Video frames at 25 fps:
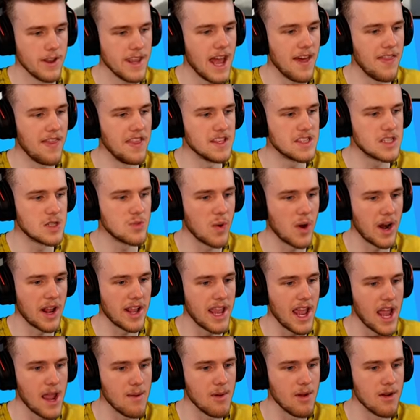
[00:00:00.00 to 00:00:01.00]
Yeah, this is what I
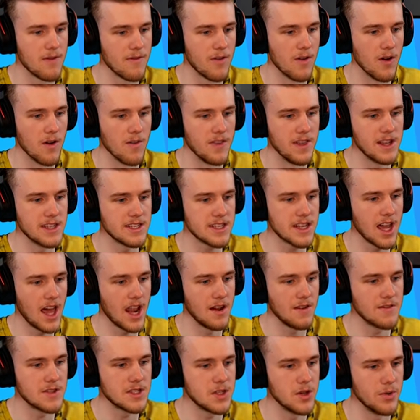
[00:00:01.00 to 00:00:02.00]
came here for. This
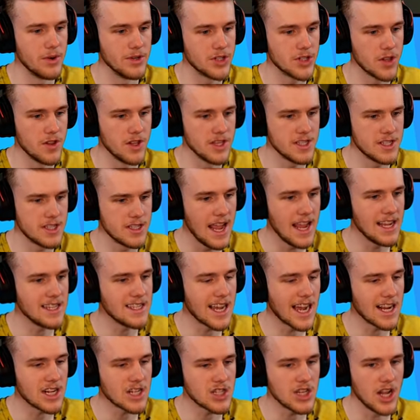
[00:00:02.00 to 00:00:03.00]
kind of sewage. So this is
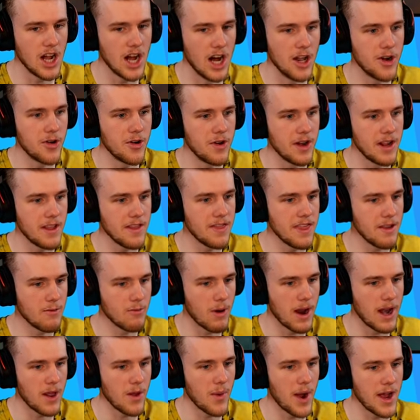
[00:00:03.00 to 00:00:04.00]
actually underneath the
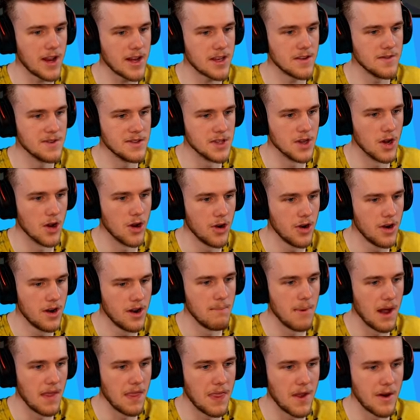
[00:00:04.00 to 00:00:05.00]
radioactive zone,
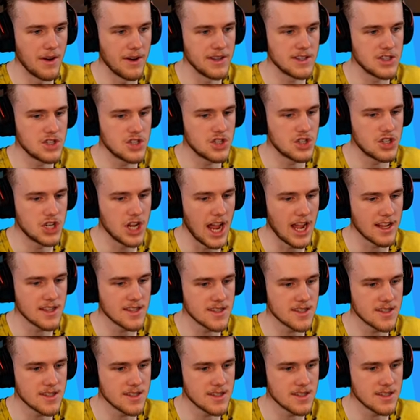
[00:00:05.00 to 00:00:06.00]
but there is
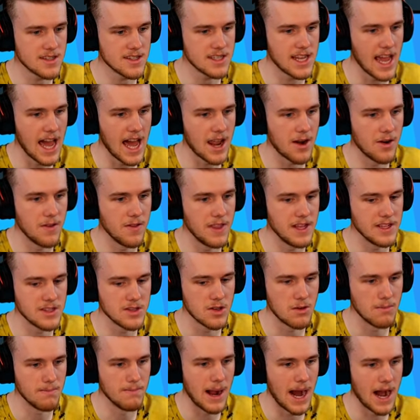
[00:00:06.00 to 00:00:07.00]
chests scattered. These
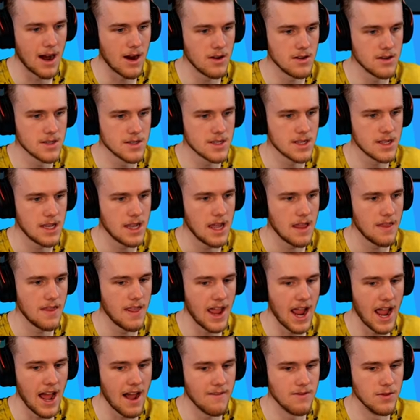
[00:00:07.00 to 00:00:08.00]
little barrels
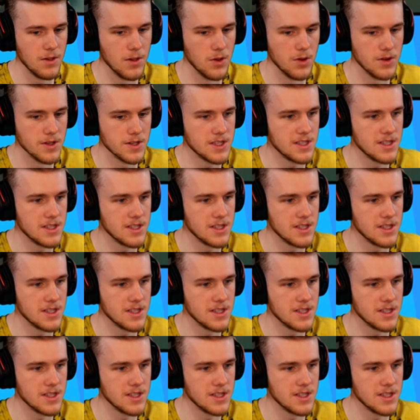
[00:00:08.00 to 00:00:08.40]
they have loot.